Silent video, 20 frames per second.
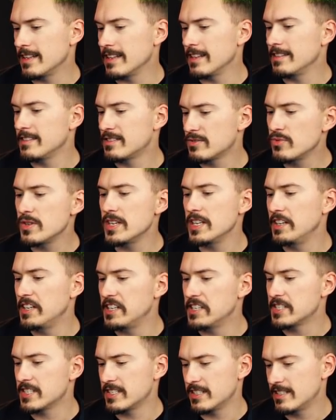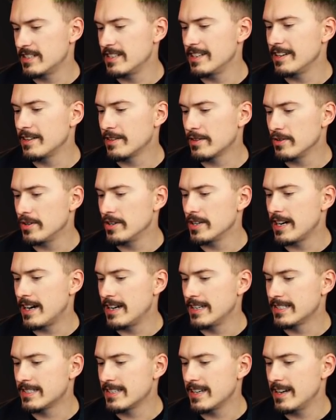in Swedish, she thought
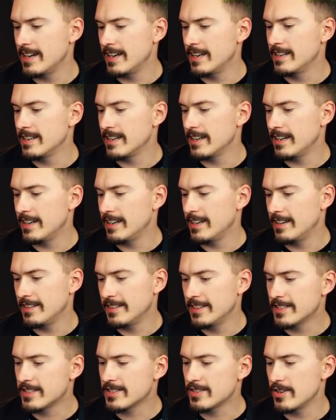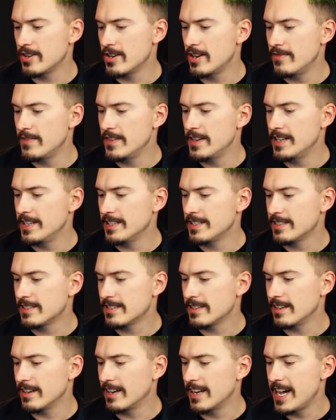I said the
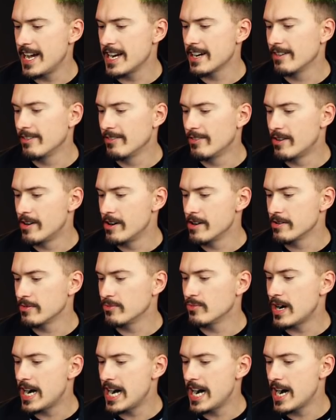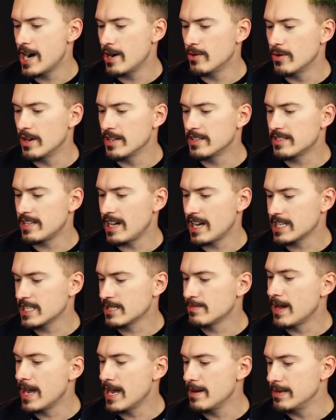service landlord, wow,
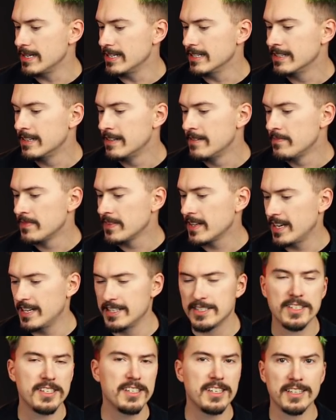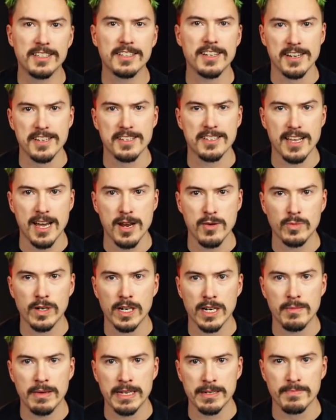sex baby. And she didn't understand
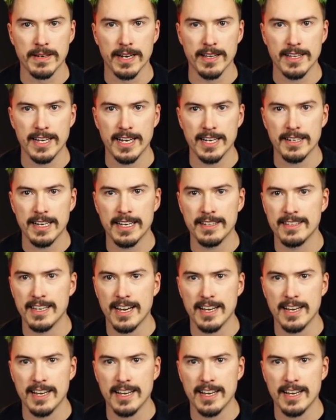what I meant by that. And